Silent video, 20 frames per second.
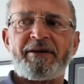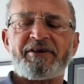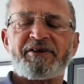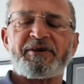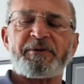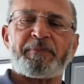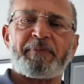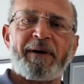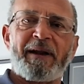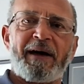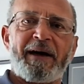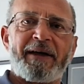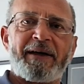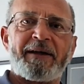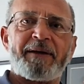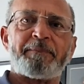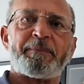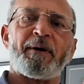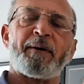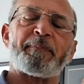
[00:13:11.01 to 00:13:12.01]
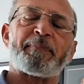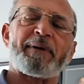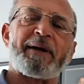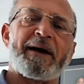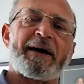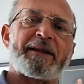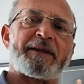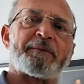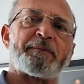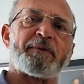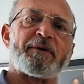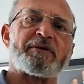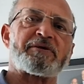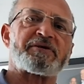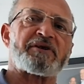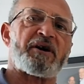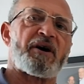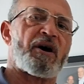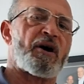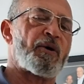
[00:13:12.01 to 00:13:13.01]
to play by playing the
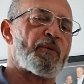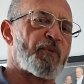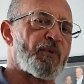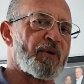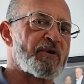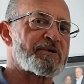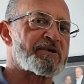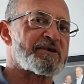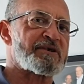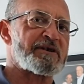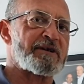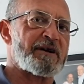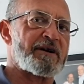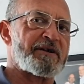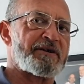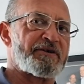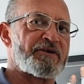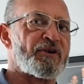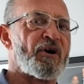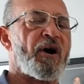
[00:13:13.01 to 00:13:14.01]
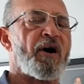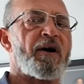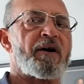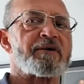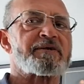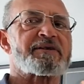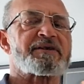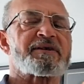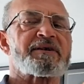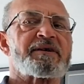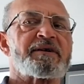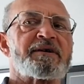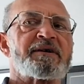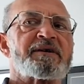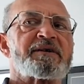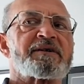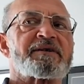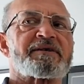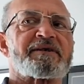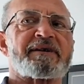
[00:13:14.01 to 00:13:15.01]
music I want to learn, not
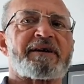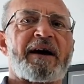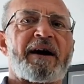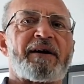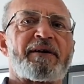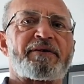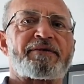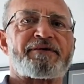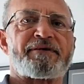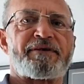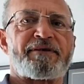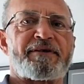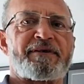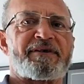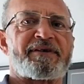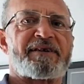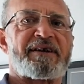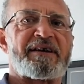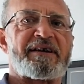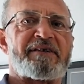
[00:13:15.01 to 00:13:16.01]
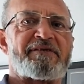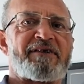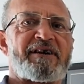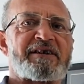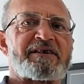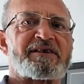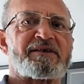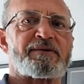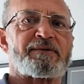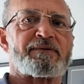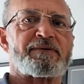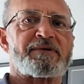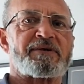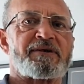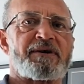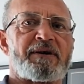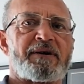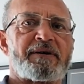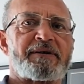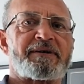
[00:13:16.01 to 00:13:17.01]
to go through the theoretical
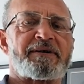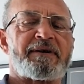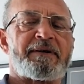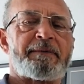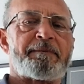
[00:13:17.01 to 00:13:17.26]
side.